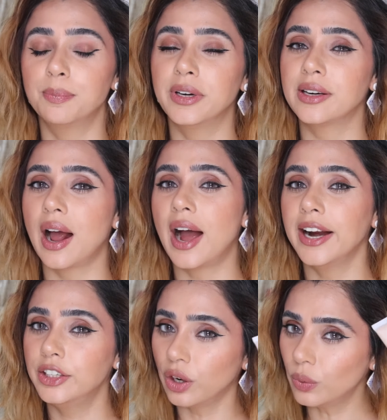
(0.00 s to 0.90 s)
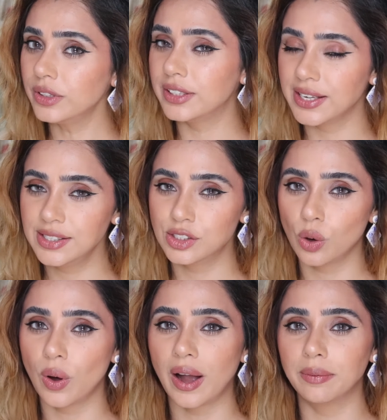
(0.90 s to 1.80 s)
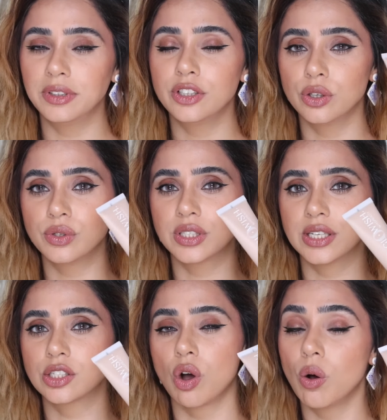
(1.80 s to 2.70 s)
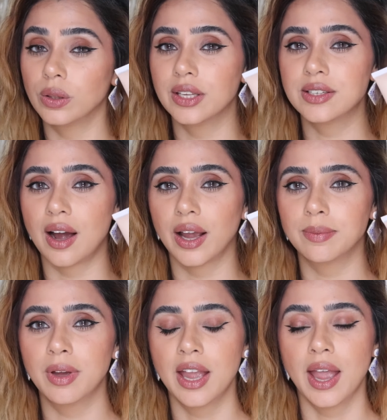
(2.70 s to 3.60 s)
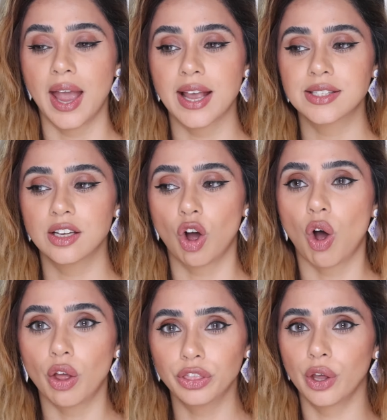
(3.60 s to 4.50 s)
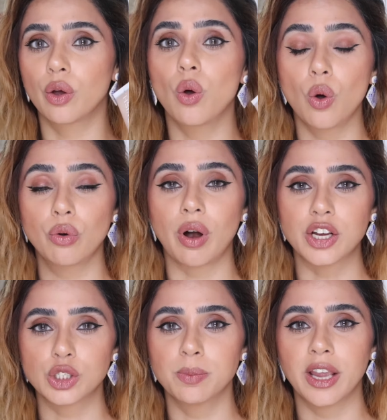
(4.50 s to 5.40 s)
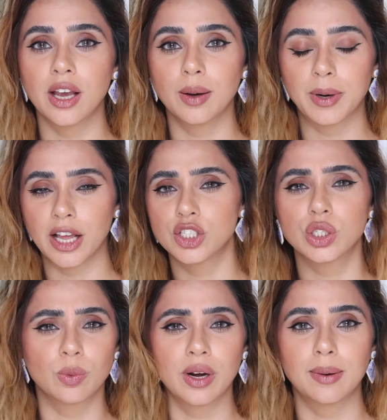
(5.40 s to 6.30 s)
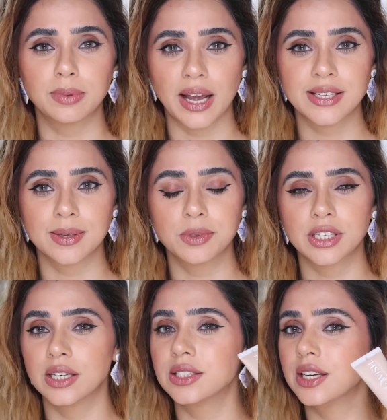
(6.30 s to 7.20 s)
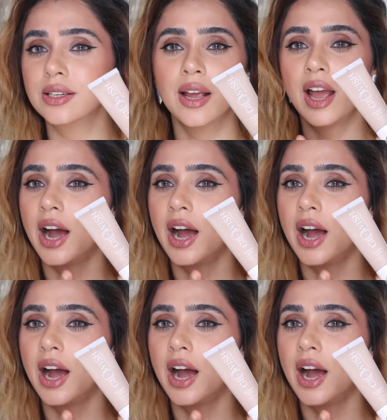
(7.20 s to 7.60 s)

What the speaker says: but I don't think so I will use this all the time as a on-the-go rush makeup and I just want to apply some skin tint.